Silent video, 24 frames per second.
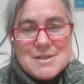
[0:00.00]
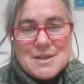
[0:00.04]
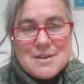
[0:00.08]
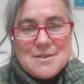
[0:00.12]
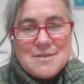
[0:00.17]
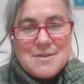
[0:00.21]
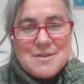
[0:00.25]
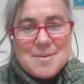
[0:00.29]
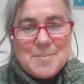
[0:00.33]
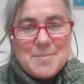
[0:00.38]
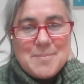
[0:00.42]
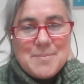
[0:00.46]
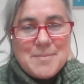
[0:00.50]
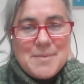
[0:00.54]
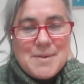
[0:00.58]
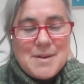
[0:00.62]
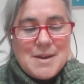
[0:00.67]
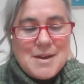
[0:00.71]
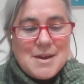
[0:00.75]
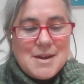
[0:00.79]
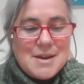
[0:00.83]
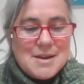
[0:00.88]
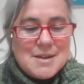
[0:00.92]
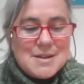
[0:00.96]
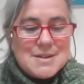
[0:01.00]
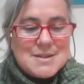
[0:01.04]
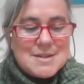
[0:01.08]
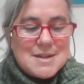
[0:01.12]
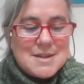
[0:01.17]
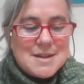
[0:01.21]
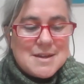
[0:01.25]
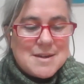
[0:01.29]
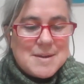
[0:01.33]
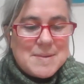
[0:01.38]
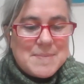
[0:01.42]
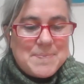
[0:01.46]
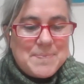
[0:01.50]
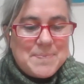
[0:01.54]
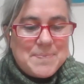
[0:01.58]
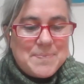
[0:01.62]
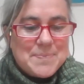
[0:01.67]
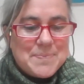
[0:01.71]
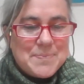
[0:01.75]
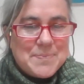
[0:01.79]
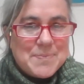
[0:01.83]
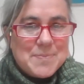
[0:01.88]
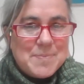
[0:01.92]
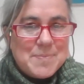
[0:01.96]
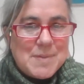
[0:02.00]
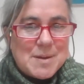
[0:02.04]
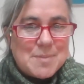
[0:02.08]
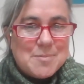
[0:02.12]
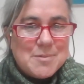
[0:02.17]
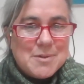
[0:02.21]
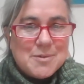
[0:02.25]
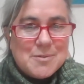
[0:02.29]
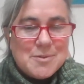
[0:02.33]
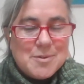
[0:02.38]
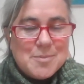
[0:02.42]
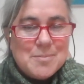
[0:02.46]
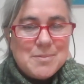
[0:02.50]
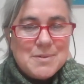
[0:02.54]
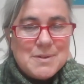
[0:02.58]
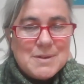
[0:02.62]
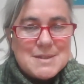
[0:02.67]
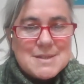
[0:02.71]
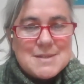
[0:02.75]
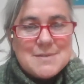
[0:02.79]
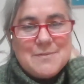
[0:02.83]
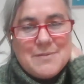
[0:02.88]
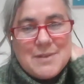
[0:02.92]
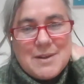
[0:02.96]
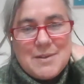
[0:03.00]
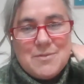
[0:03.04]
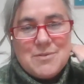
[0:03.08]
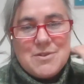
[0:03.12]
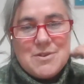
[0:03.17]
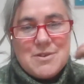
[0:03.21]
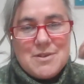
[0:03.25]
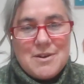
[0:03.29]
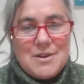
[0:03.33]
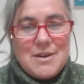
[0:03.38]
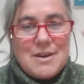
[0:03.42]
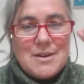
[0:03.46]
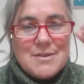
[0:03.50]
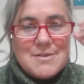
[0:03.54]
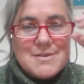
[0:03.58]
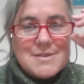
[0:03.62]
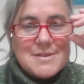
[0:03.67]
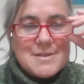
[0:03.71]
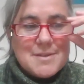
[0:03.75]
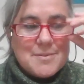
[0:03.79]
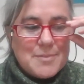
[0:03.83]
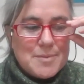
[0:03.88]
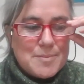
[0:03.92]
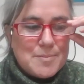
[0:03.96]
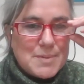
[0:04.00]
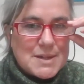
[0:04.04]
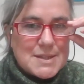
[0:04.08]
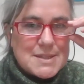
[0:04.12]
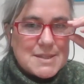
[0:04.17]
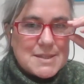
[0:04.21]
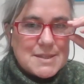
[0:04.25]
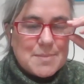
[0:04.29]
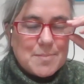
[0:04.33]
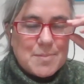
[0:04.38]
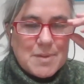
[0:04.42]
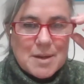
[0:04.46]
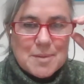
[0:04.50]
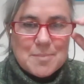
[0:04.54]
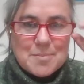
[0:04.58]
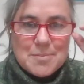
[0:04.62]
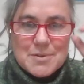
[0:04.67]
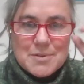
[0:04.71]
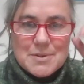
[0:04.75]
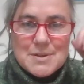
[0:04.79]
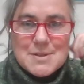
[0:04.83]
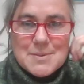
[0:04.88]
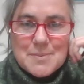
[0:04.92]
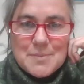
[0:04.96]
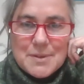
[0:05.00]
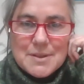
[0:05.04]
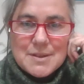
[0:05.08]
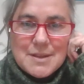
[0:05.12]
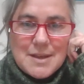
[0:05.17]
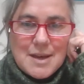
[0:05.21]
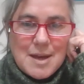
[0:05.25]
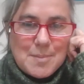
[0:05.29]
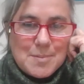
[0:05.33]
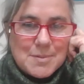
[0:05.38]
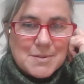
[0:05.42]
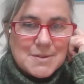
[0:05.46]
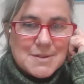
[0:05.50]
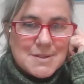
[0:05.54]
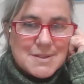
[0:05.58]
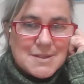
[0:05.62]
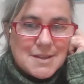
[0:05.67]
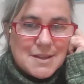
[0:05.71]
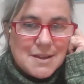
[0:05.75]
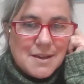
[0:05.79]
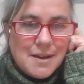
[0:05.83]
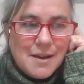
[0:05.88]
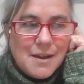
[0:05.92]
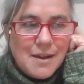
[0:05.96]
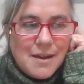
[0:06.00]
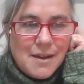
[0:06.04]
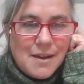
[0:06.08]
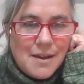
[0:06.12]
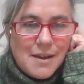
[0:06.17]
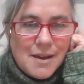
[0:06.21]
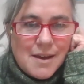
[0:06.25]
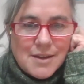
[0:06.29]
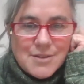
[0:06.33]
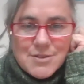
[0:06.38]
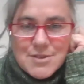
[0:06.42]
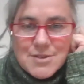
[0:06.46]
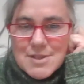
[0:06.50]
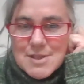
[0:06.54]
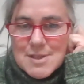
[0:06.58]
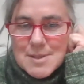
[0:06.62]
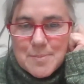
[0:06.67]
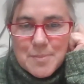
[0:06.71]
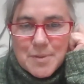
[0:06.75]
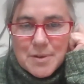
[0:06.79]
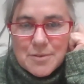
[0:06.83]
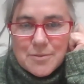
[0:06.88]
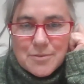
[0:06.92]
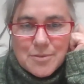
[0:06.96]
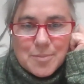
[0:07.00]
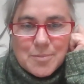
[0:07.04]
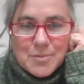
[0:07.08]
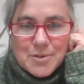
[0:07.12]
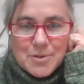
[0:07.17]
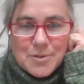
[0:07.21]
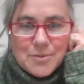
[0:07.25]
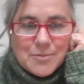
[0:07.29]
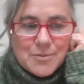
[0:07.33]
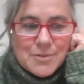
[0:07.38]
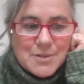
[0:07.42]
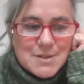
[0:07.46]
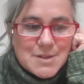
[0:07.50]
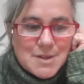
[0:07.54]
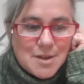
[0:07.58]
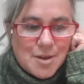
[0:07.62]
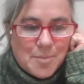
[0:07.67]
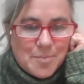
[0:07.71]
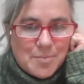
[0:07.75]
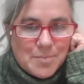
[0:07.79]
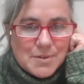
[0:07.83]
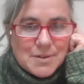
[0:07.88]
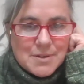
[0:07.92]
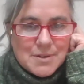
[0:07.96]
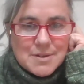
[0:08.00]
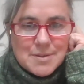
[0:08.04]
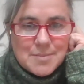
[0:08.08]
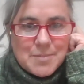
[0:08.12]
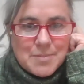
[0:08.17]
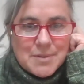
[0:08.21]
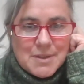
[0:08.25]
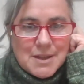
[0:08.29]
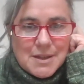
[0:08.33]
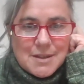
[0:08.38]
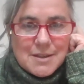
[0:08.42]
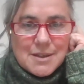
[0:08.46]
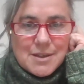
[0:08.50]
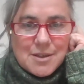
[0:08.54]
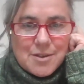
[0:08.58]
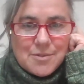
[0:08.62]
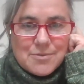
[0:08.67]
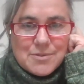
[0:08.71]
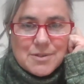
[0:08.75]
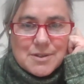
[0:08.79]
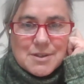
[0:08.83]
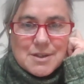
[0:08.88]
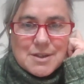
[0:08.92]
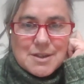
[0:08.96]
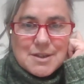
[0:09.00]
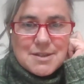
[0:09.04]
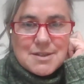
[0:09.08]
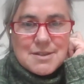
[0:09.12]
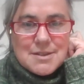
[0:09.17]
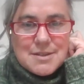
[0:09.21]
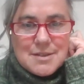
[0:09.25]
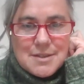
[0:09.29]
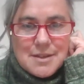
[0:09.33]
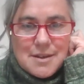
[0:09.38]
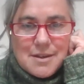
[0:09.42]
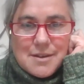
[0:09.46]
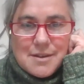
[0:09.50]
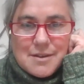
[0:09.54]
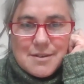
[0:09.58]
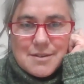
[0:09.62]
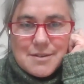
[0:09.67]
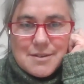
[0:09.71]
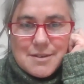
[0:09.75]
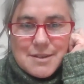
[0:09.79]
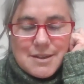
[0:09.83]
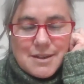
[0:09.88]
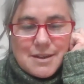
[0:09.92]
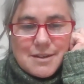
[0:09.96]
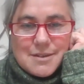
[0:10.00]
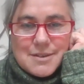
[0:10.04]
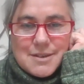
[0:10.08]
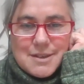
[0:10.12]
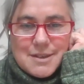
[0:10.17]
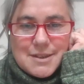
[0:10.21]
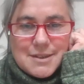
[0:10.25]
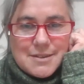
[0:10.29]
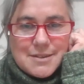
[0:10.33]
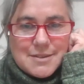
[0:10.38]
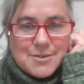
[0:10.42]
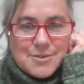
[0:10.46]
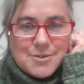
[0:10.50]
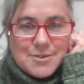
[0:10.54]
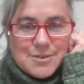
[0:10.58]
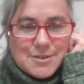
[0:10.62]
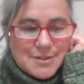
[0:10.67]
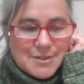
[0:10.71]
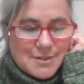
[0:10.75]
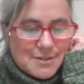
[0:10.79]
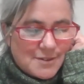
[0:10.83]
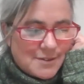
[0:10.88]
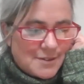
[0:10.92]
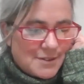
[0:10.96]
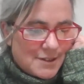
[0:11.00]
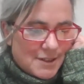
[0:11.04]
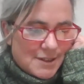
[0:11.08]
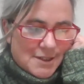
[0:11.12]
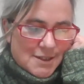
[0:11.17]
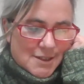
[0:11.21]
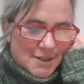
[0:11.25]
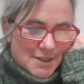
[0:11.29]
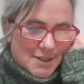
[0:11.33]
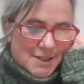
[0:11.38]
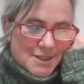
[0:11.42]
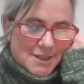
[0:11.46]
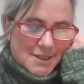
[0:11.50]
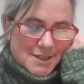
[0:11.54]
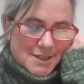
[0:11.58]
desserts out of them. And blackberry crumble is the favorite in our house, and we mix the blackberries with apples and just spread crumble over the top and put that in the oven, and it's gorgeous,